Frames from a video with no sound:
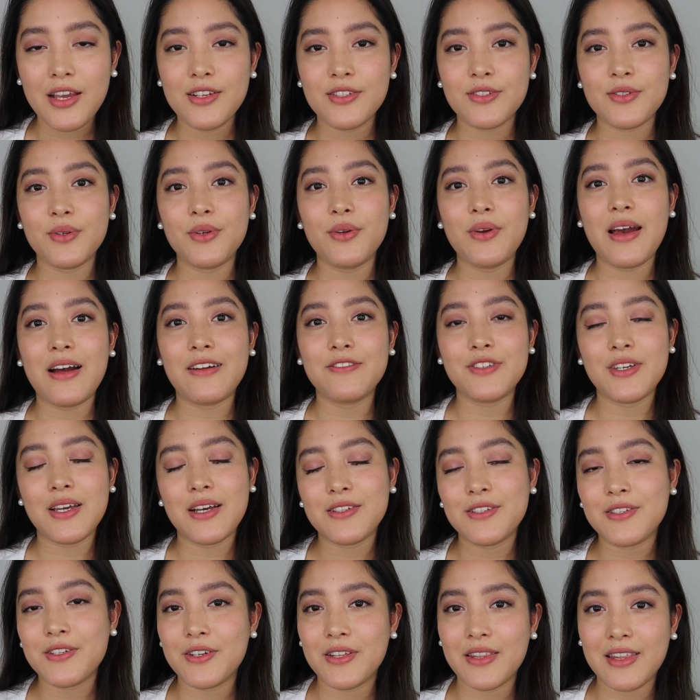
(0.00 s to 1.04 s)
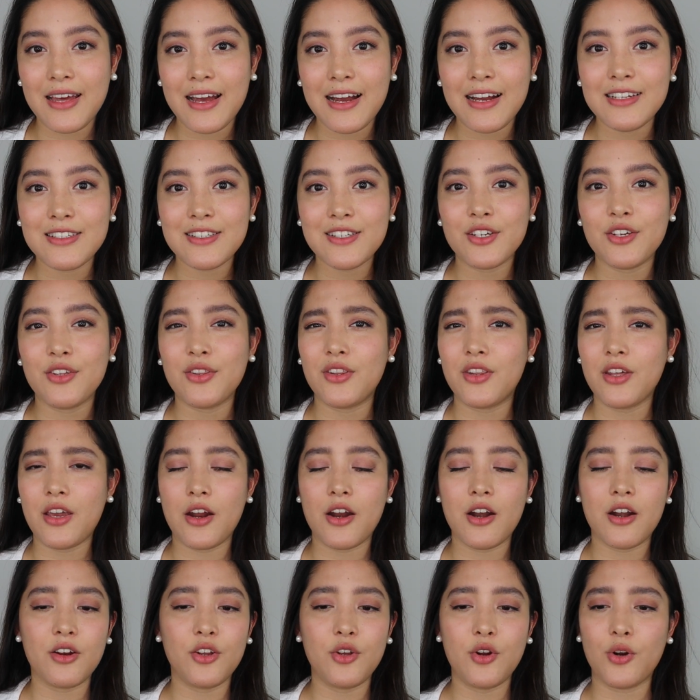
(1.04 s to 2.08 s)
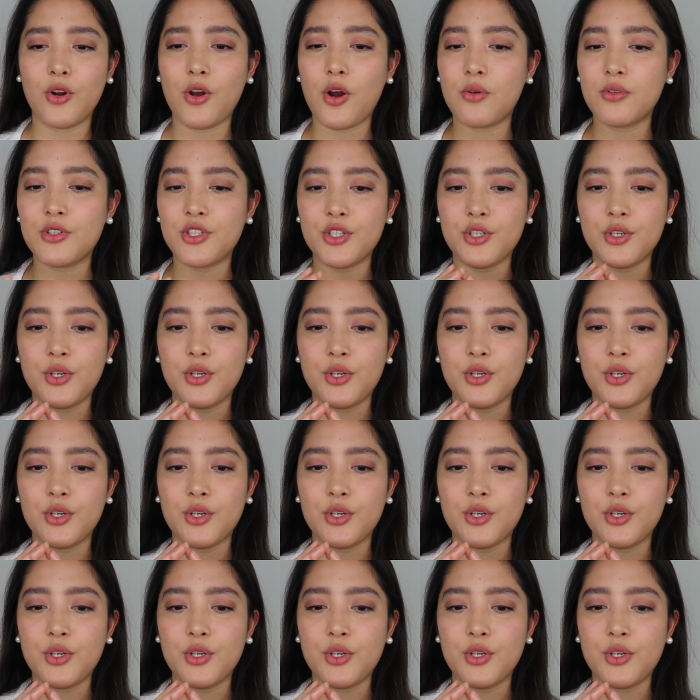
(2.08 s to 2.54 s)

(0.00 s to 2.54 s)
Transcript: So you have to answer that. There you're going